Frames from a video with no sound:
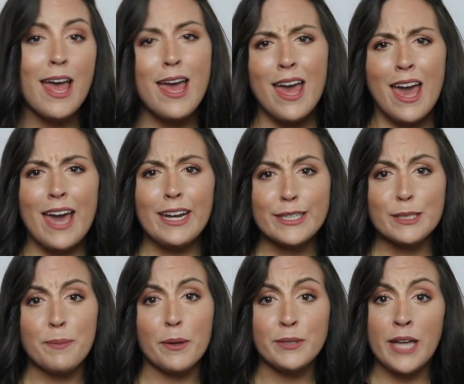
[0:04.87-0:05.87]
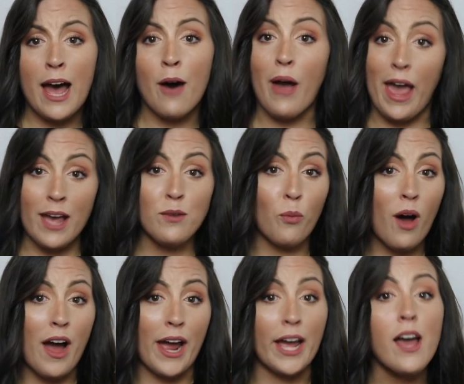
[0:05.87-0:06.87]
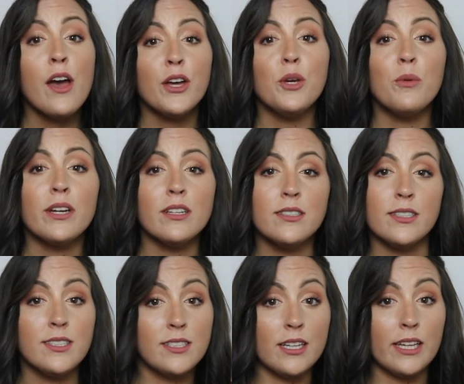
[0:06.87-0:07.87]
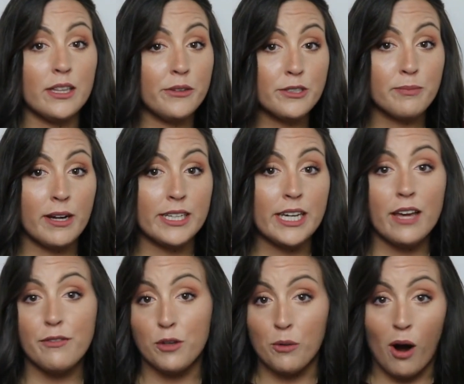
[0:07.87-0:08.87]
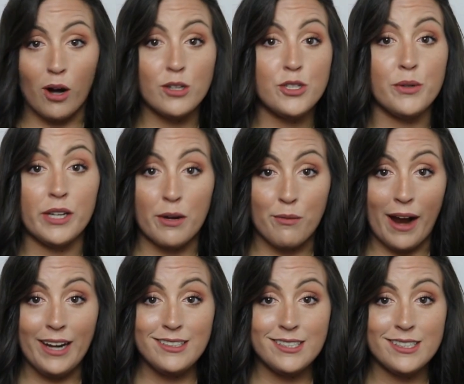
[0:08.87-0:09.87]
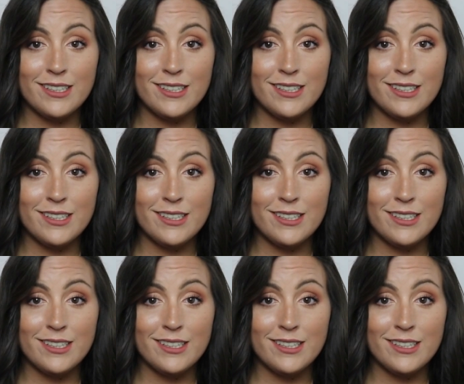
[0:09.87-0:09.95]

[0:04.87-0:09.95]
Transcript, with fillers: and expose how and why you will consistently lose money if you aren't doing it right?